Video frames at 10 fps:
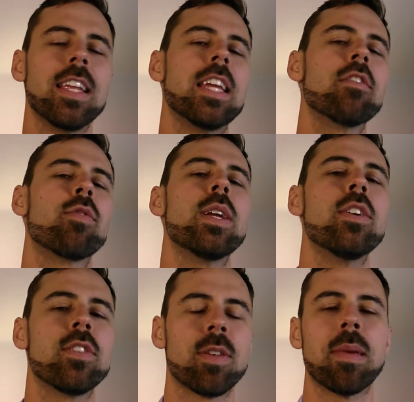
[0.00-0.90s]
to give
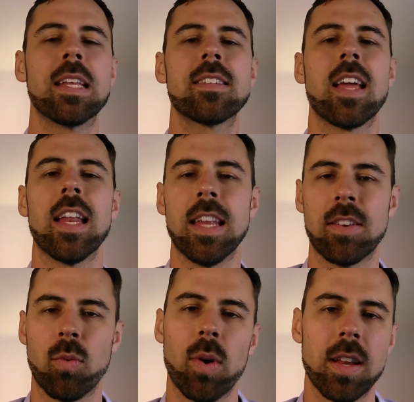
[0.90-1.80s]
readers some insight
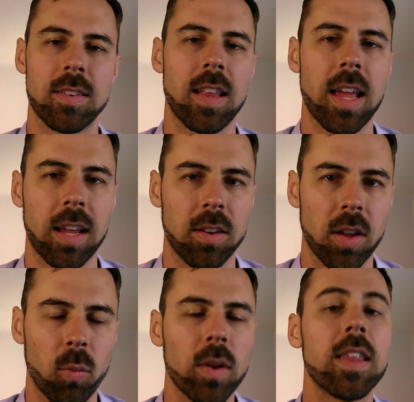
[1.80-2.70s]
into what it's like,
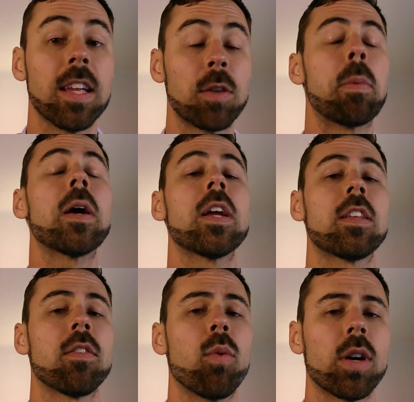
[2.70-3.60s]
what the
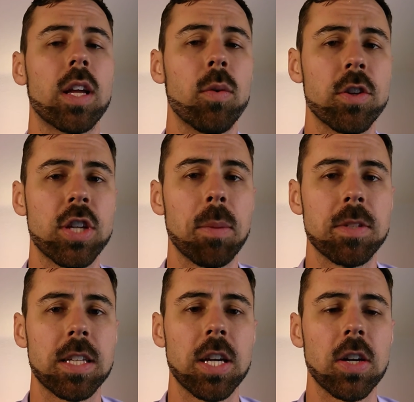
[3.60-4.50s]
experience of working with Shape
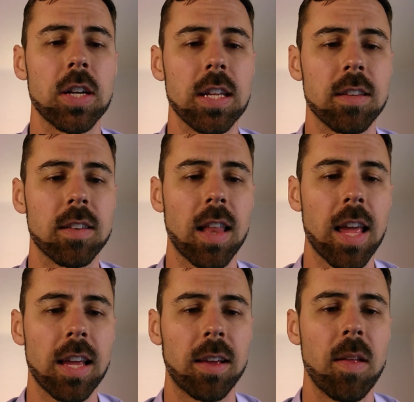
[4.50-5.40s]
Security is
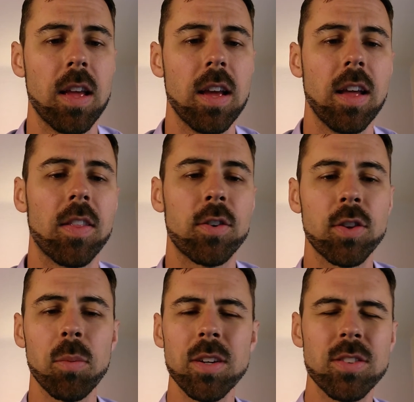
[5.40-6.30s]
like. There's
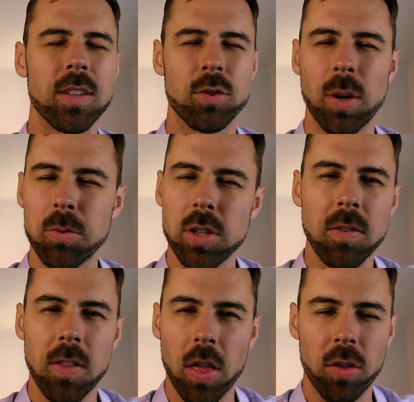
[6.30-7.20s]
so much description
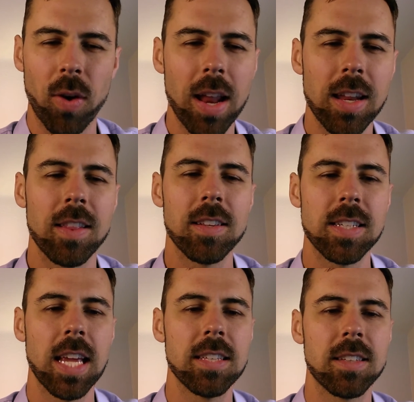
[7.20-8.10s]
of the threat in this
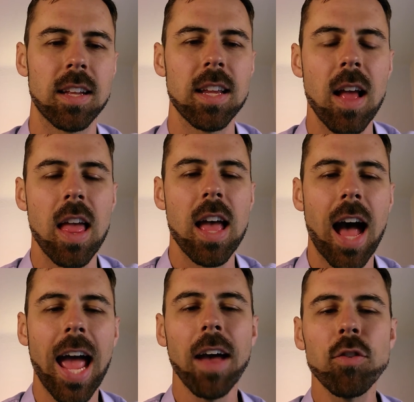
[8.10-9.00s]
case study,
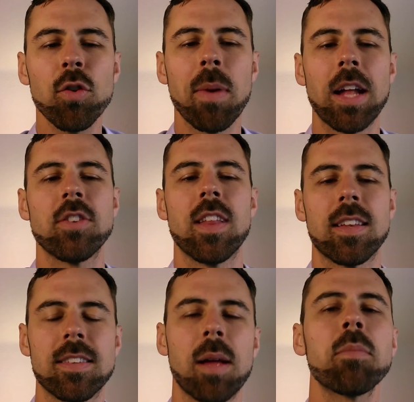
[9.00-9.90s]
I have to imagine
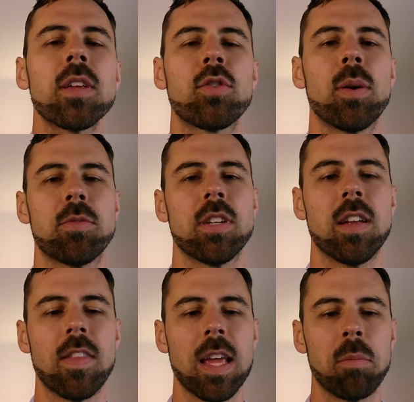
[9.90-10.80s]
that some description
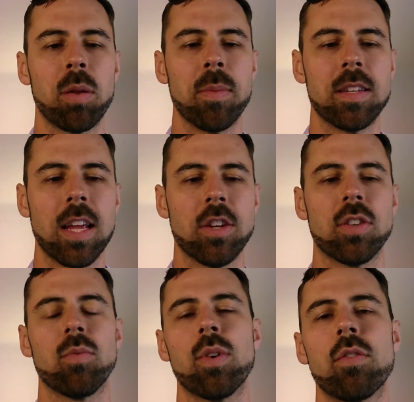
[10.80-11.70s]
of the
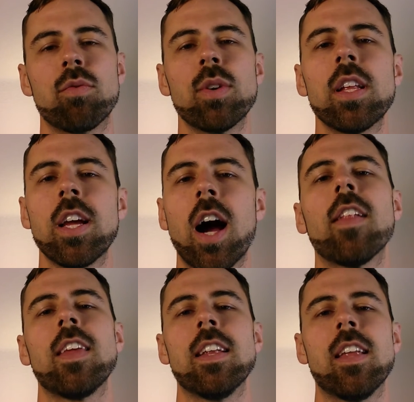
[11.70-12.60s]
implementation would have really
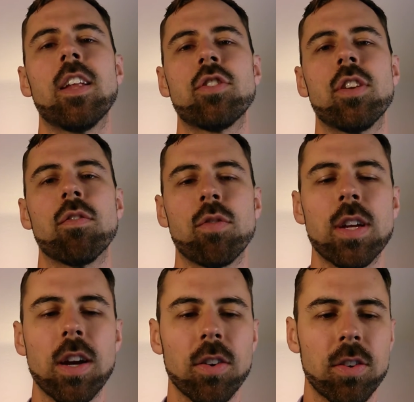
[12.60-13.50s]
caught the attention of
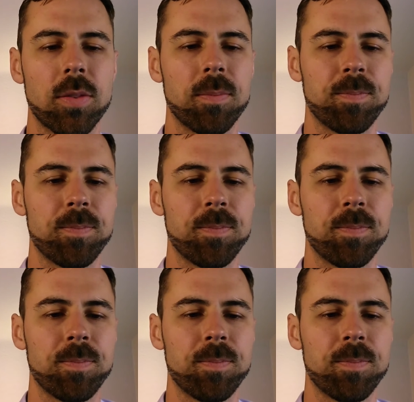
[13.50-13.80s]
readers.